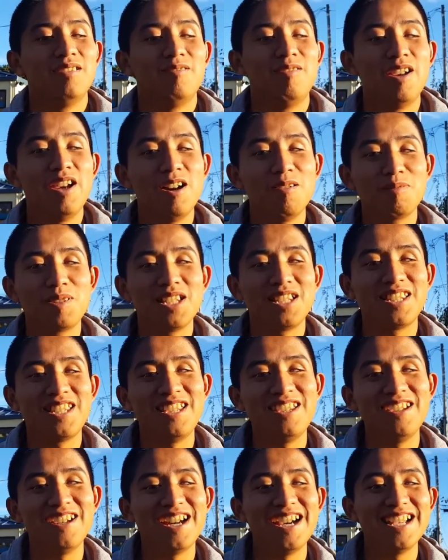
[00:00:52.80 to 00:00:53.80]
We hope to
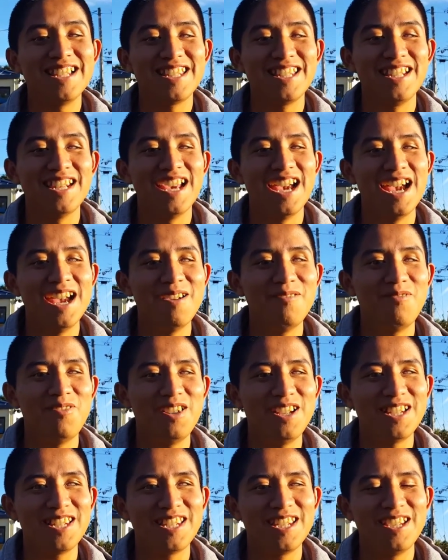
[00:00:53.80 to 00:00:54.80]
see you guys in
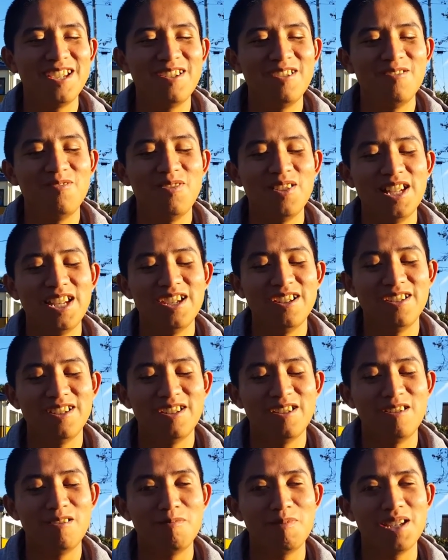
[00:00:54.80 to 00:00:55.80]
every single video,
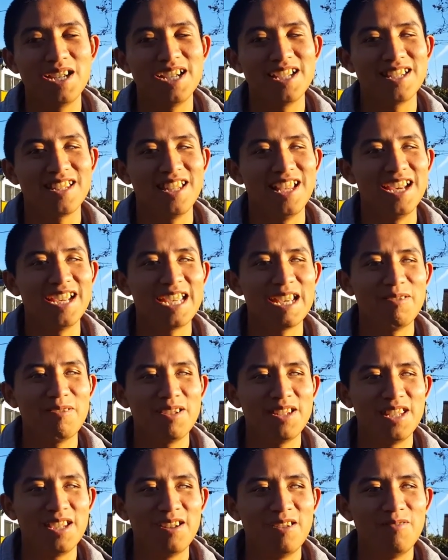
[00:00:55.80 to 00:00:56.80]
and I hope you guys like
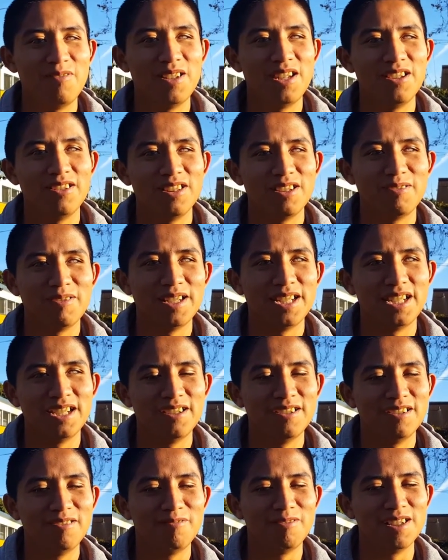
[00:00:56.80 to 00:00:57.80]
every single video that we
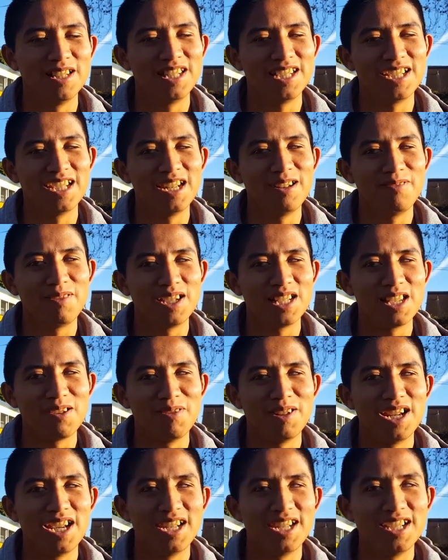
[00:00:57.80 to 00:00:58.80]
do. And once again, if you guys
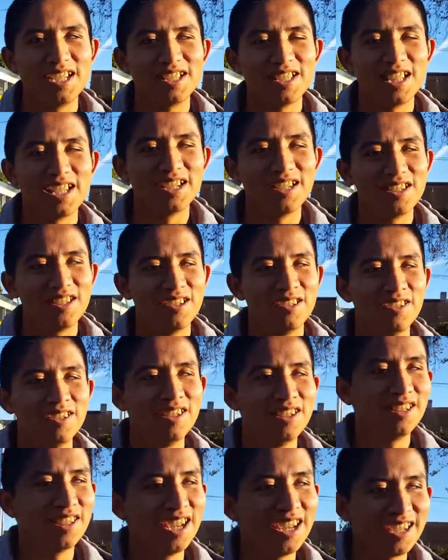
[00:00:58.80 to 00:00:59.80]
have any ideas, let us know.
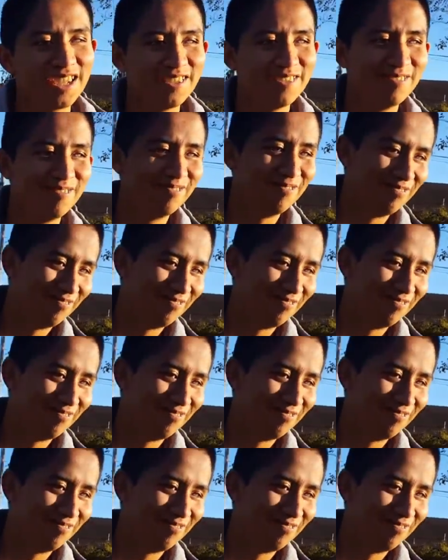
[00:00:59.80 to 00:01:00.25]
Thank you.